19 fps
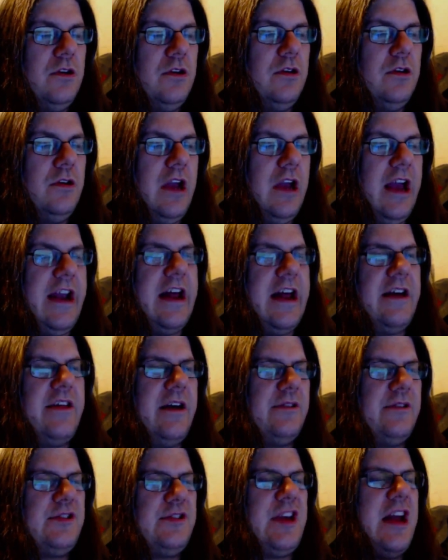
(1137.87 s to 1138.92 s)
and that's
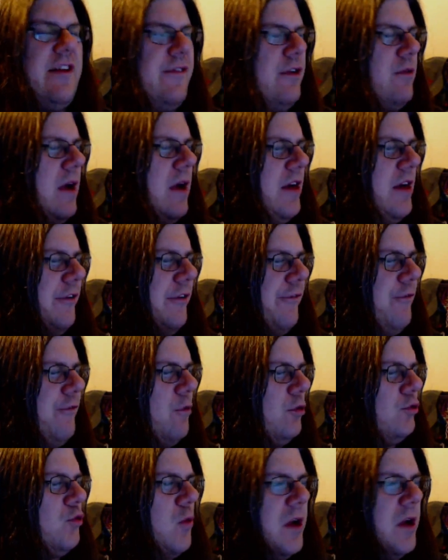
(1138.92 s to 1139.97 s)
kind of at around the
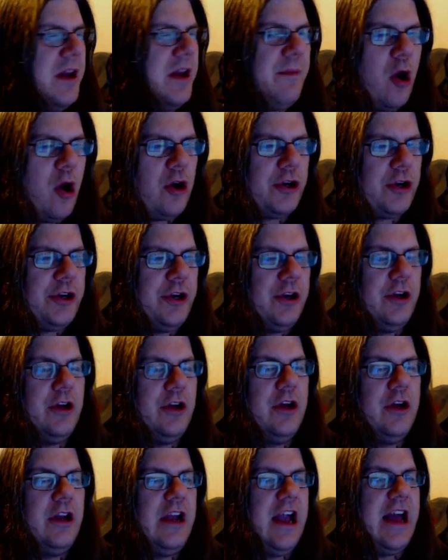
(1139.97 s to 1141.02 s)
420 mark,
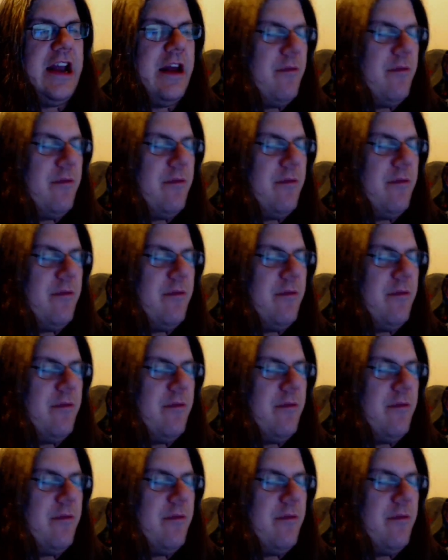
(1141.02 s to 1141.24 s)
and then we